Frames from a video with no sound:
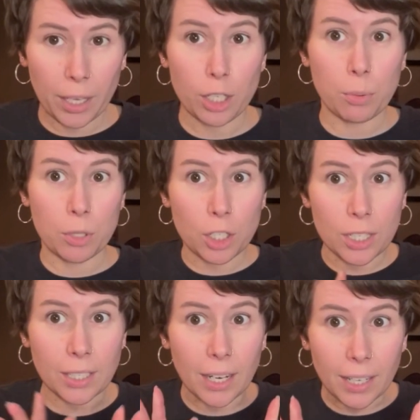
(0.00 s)
You're supposed to
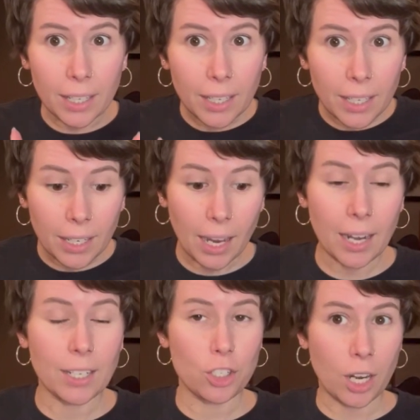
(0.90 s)
just let it kind
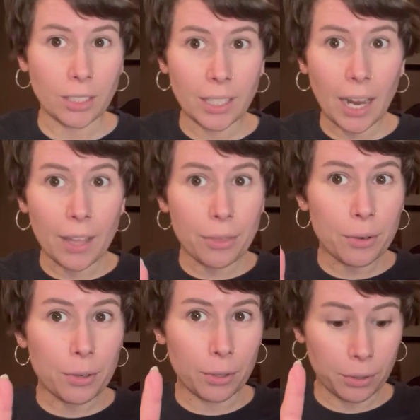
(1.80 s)
of gently guide
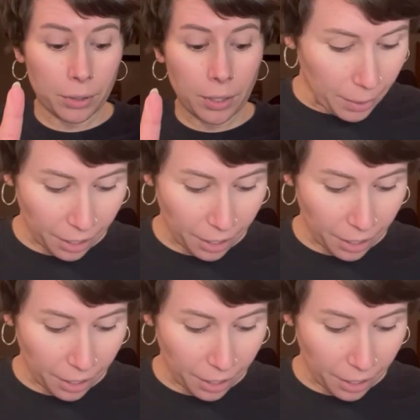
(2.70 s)
through.